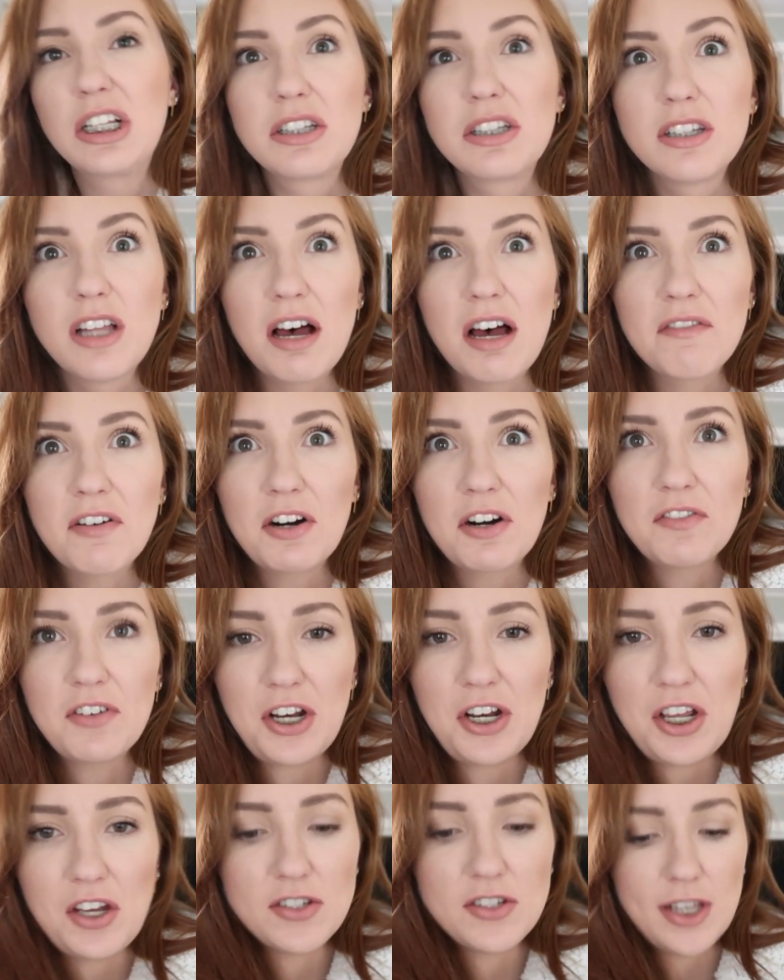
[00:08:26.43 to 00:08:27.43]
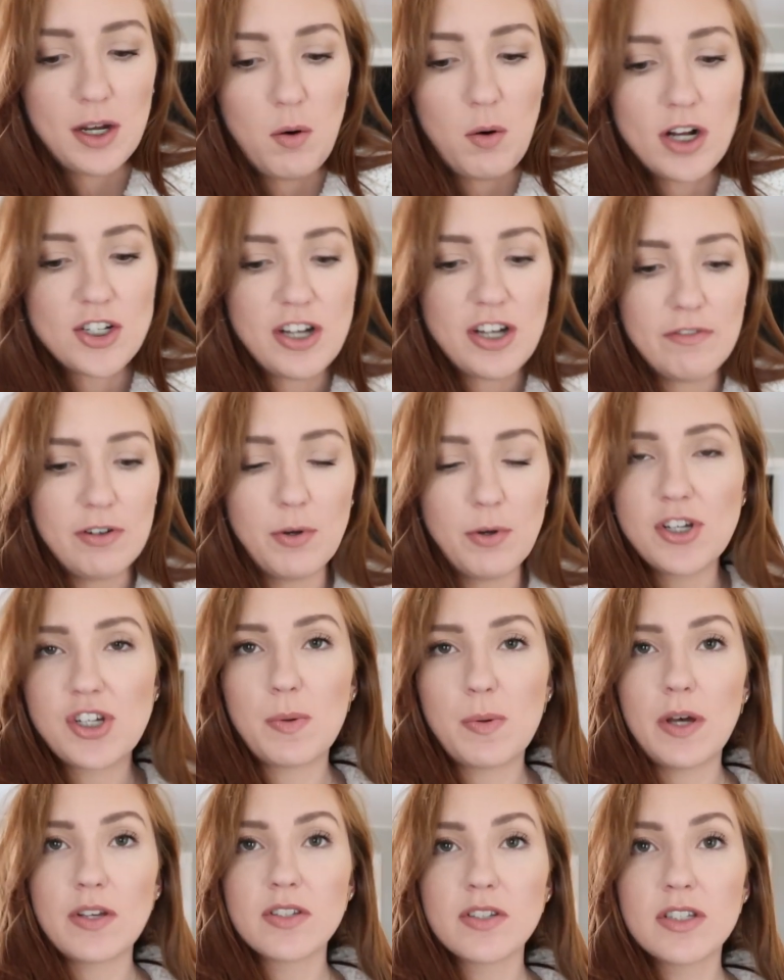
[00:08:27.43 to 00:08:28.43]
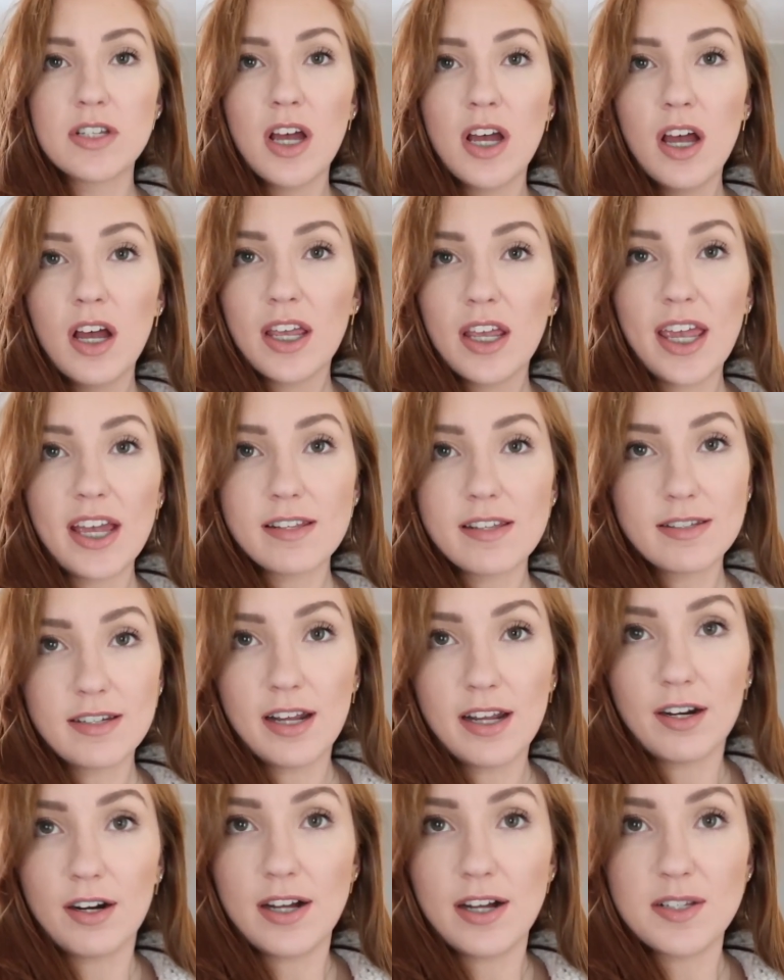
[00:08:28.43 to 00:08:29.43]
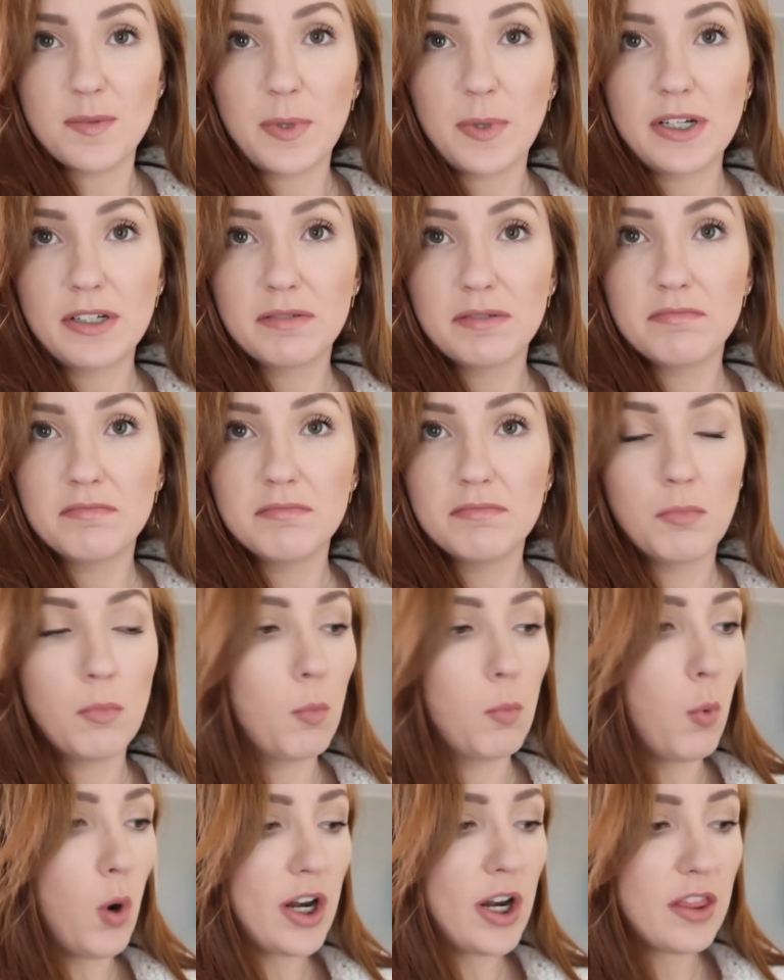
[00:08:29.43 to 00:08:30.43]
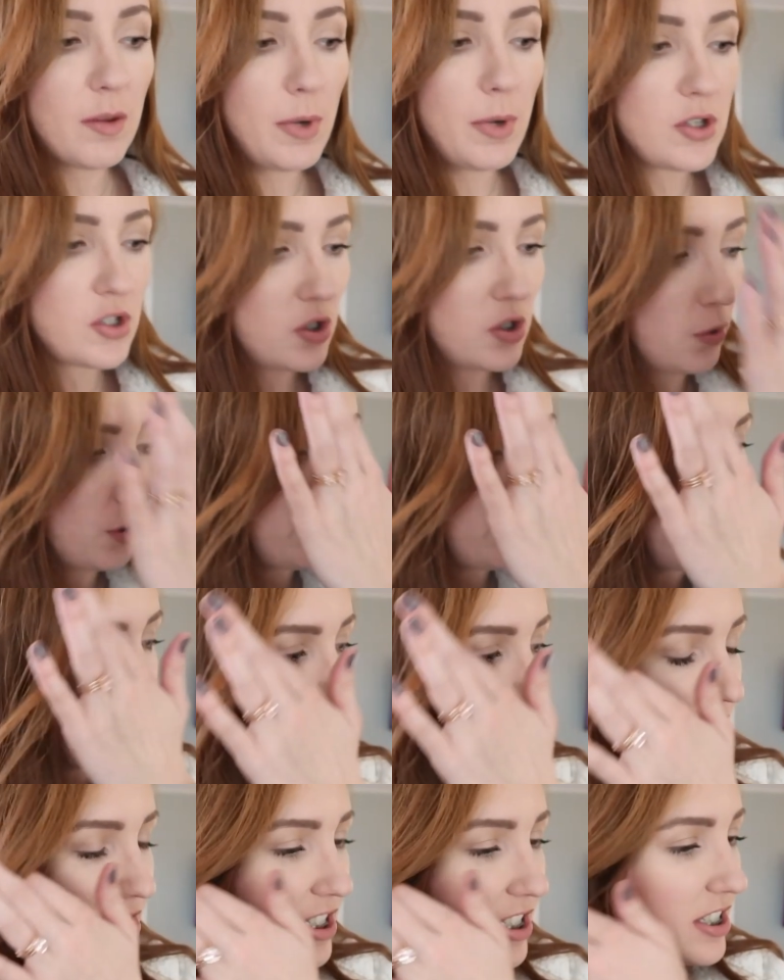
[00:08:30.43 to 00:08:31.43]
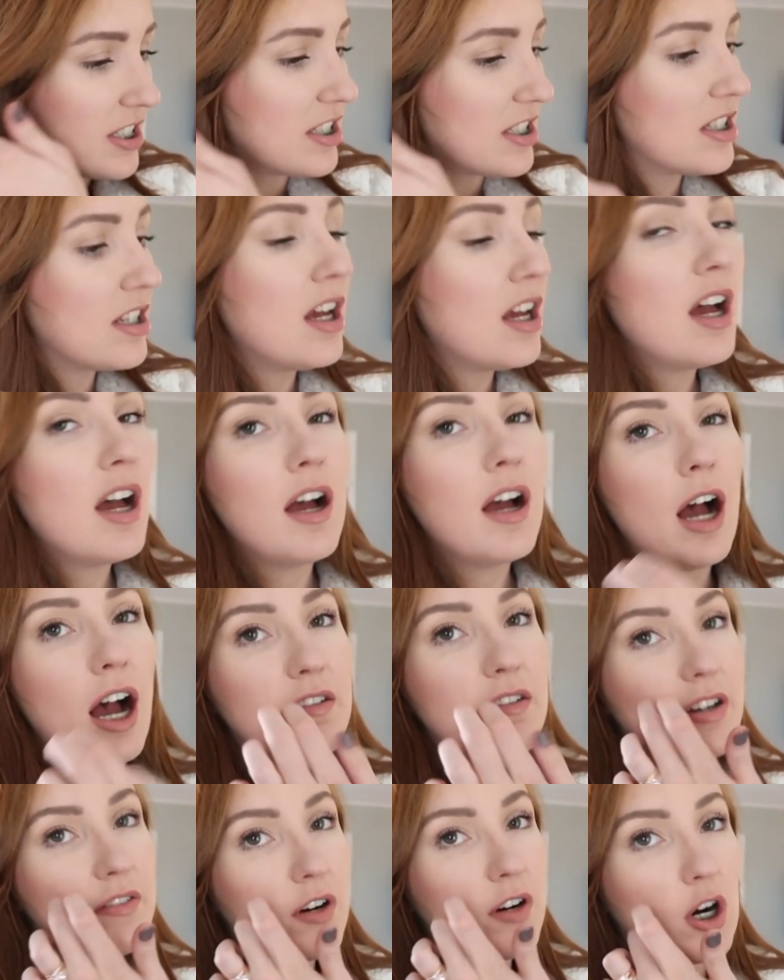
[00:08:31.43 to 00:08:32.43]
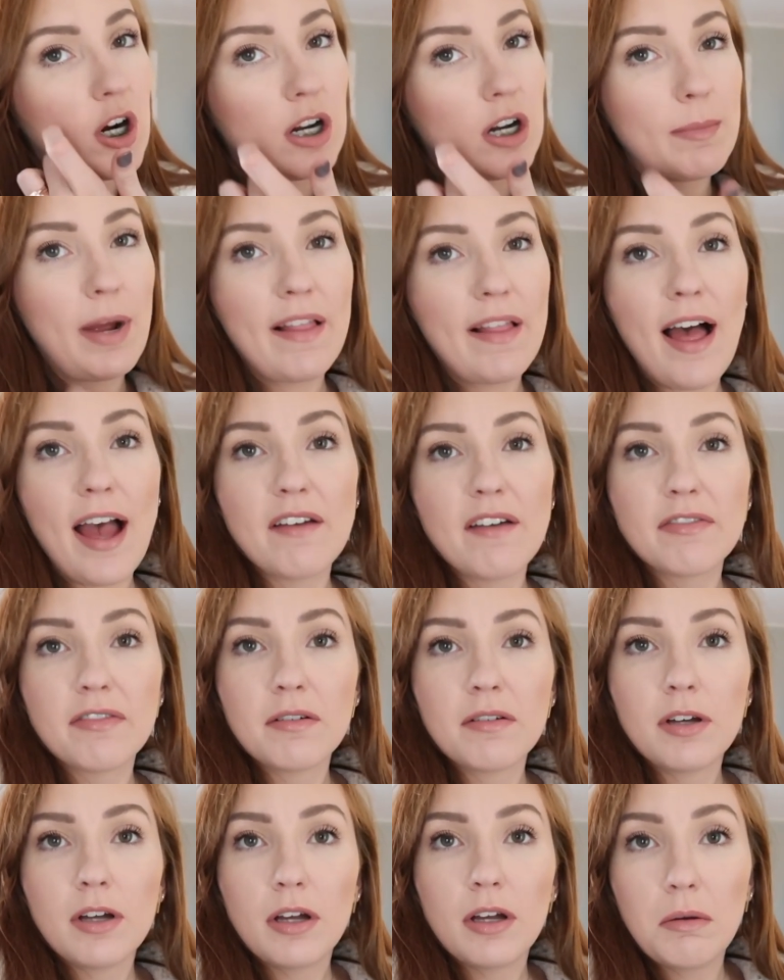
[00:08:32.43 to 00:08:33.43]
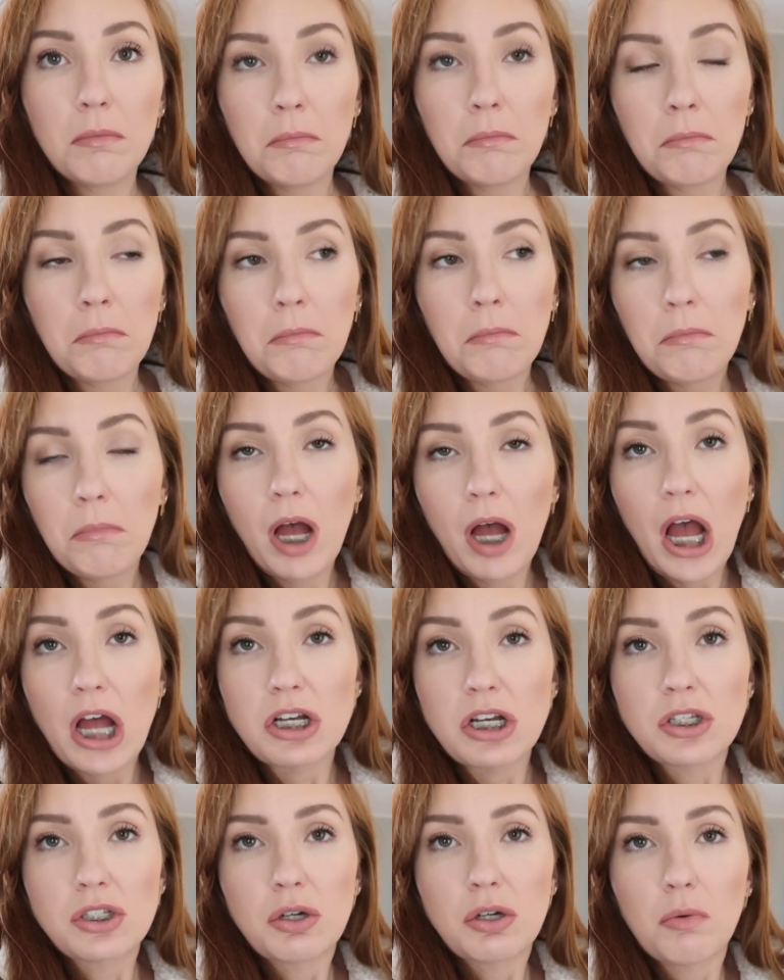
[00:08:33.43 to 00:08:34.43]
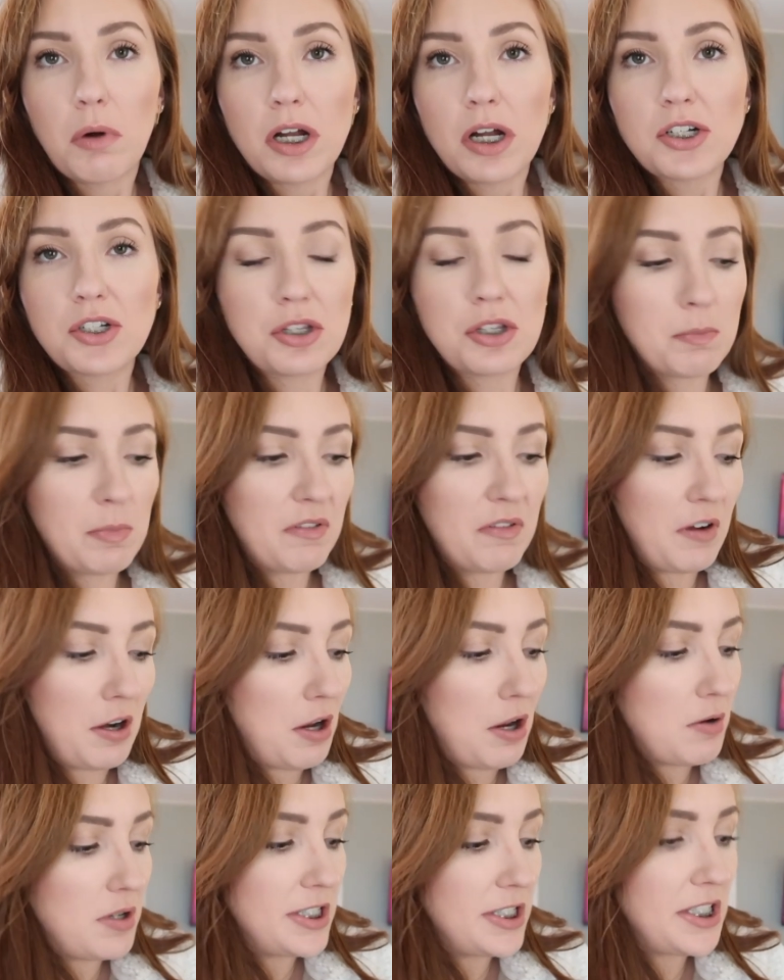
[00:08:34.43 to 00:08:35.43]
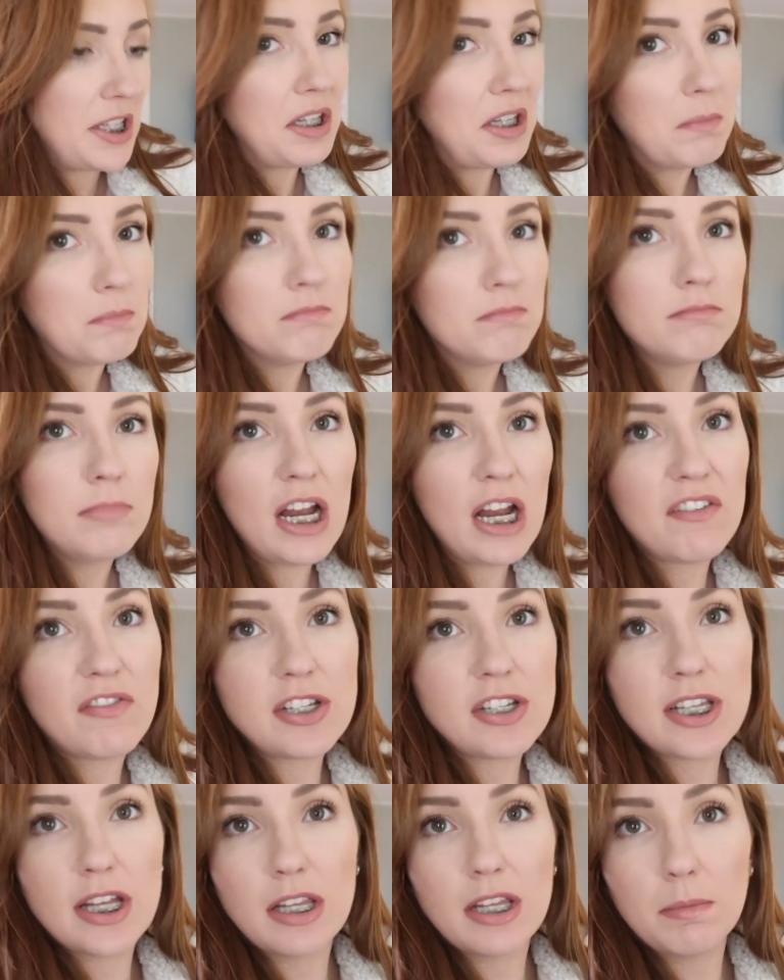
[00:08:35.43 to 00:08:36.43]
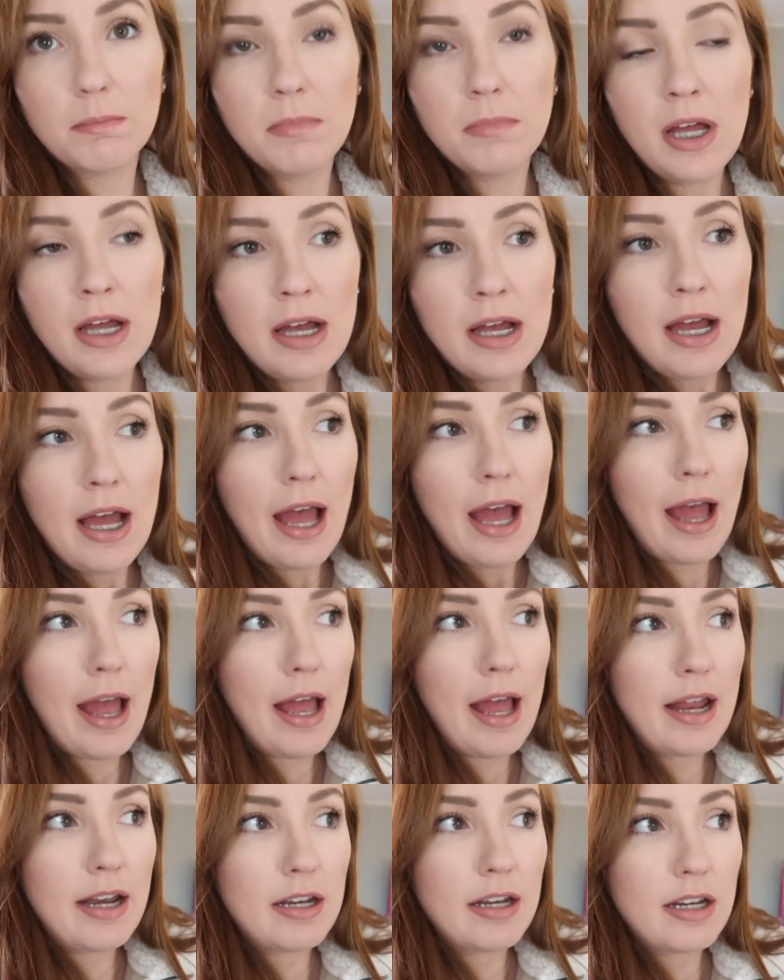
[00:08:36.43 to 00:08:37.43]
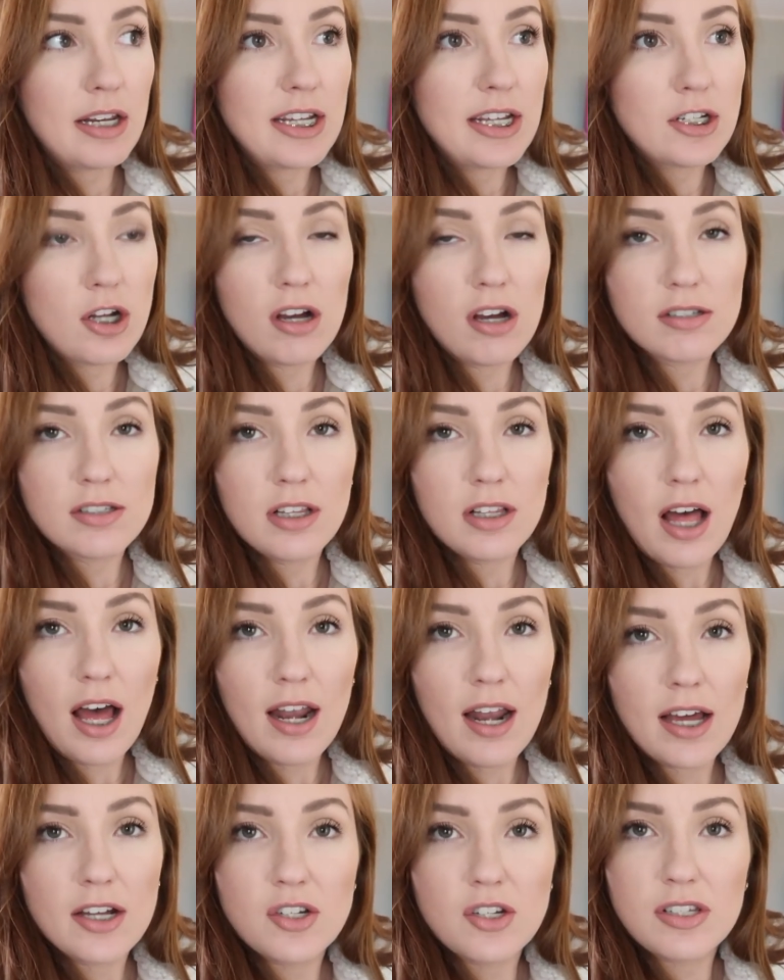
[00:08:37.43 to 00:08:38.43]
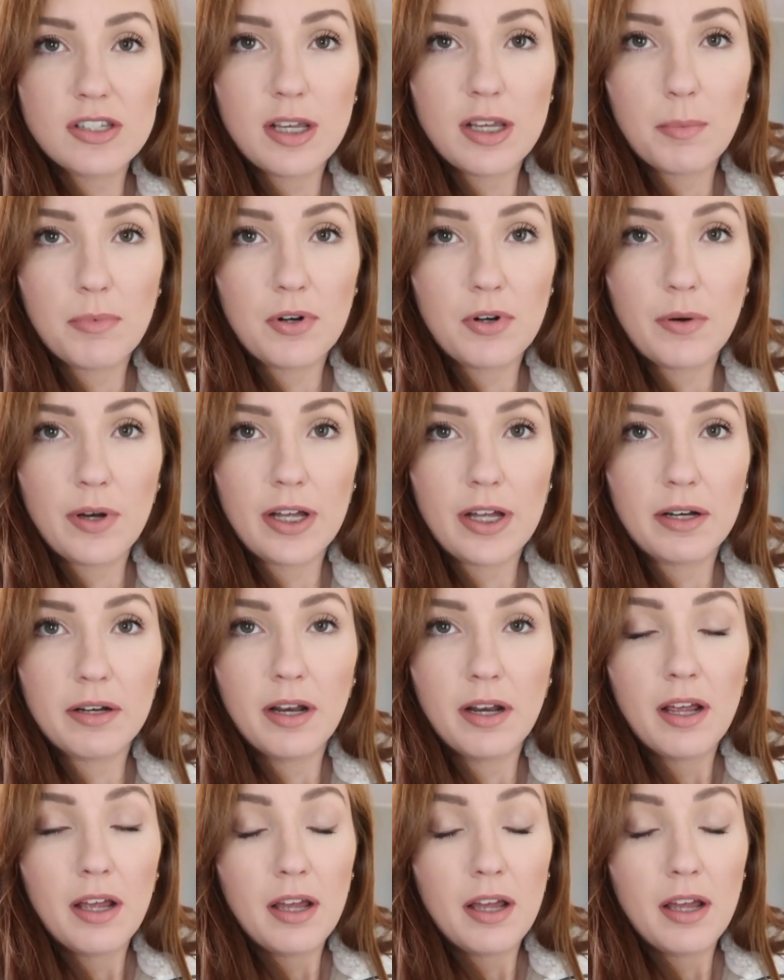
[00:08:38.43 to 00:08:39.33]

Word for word: Love her videos. Like, watch everyone she posts. Can't stand her husband. One of the most annoying voices I've ever heard in my life. I just don't watch them if I know he's in them. And if he's in them and he talks a lot, I just skip through it.